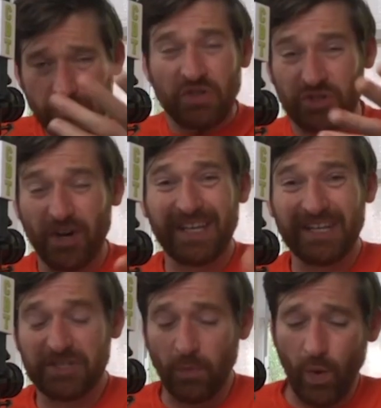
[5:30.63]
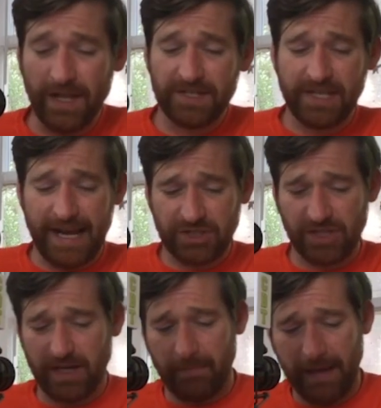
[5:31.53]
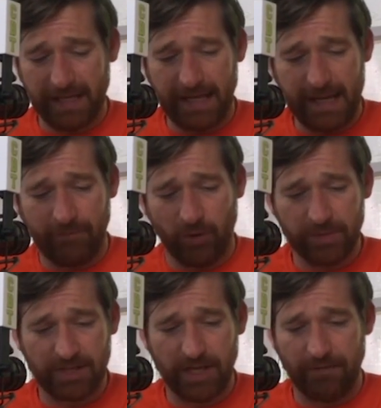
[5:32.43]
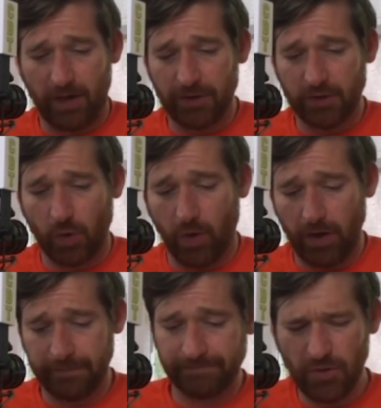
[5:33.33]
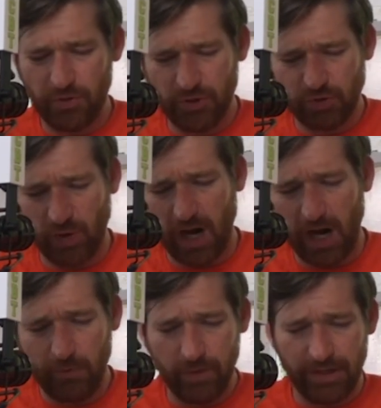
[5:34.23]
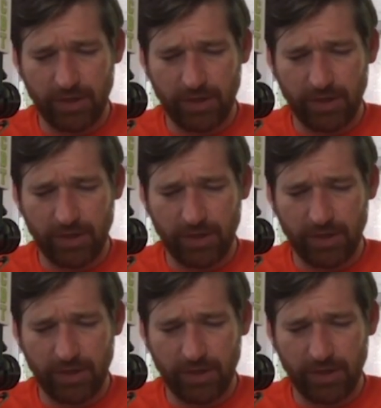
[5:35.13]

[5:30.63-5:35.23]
start getting some wins and actually make a name for himself on the tour. Go through the draw really